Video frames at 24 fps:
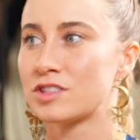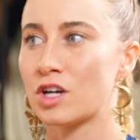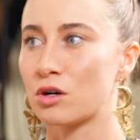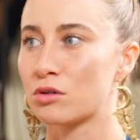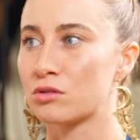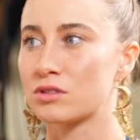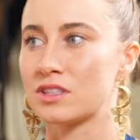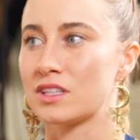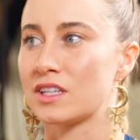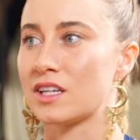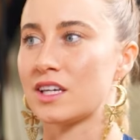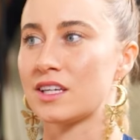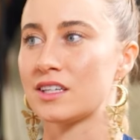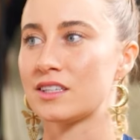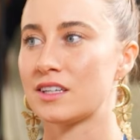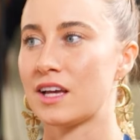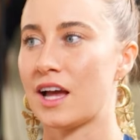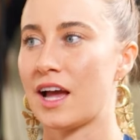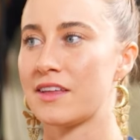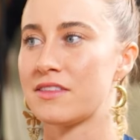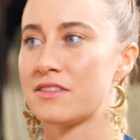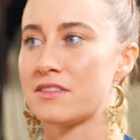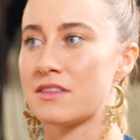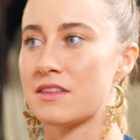Totally.
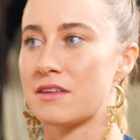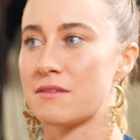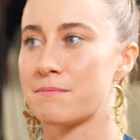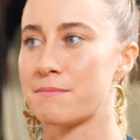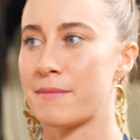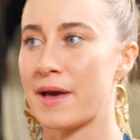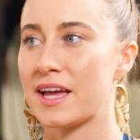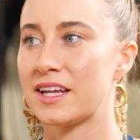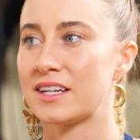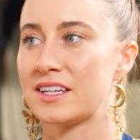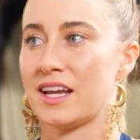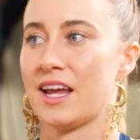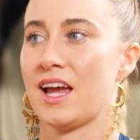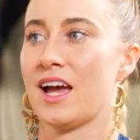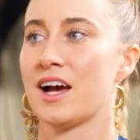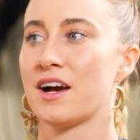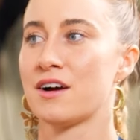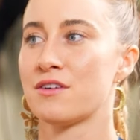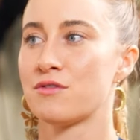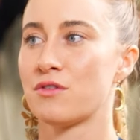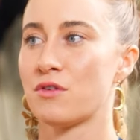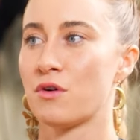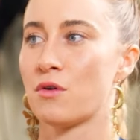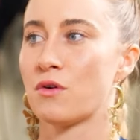And men
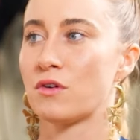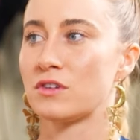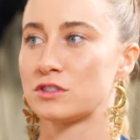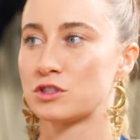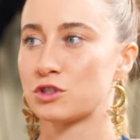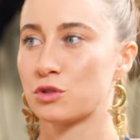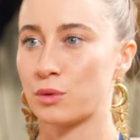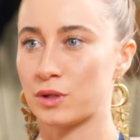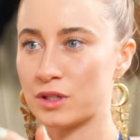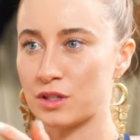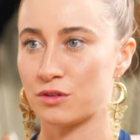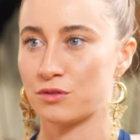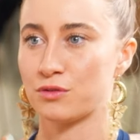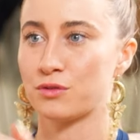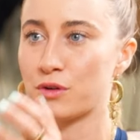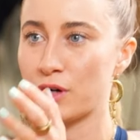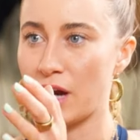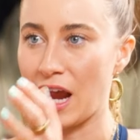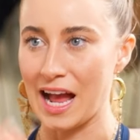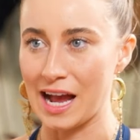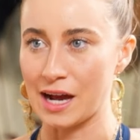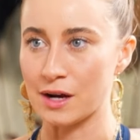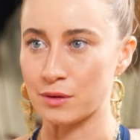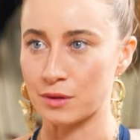have a
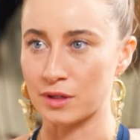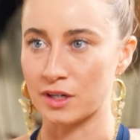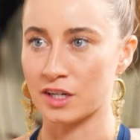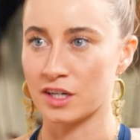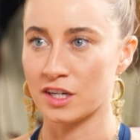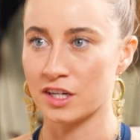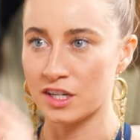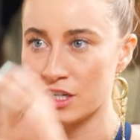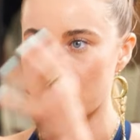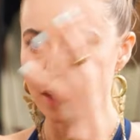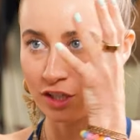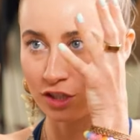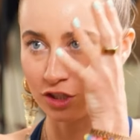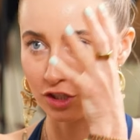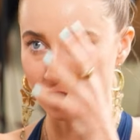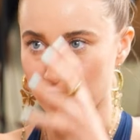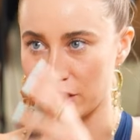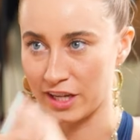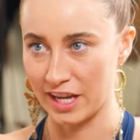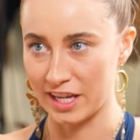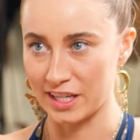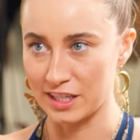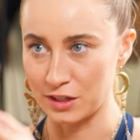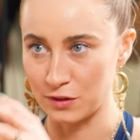twenty-four hour
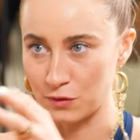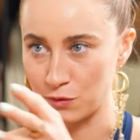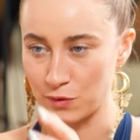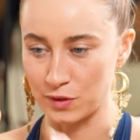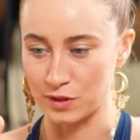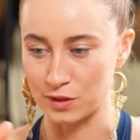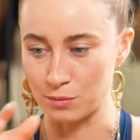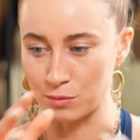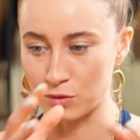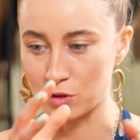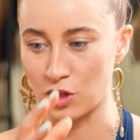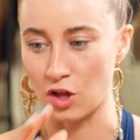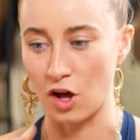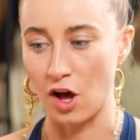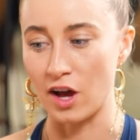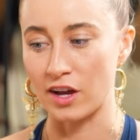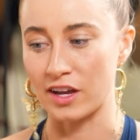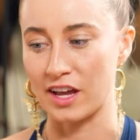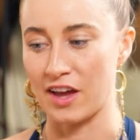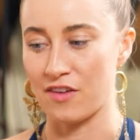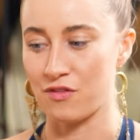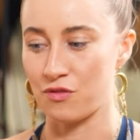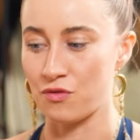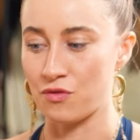circadian rhythm
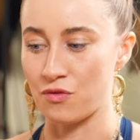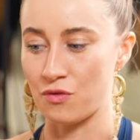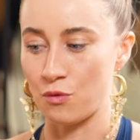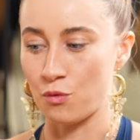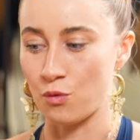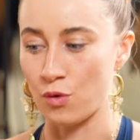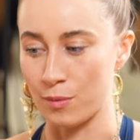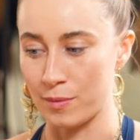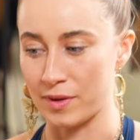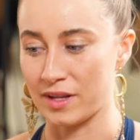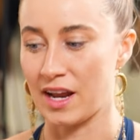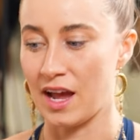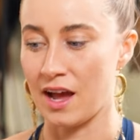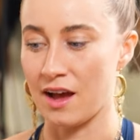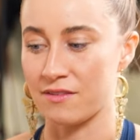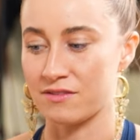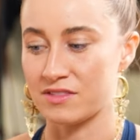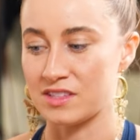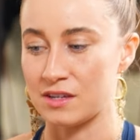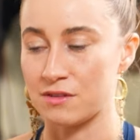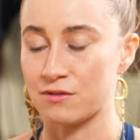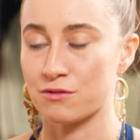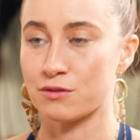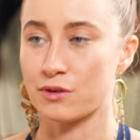clock, and women
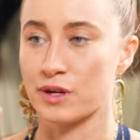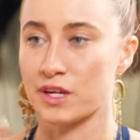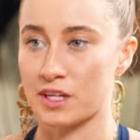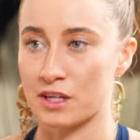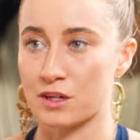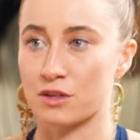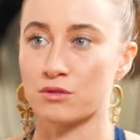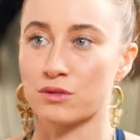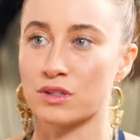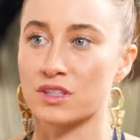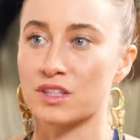have the infradian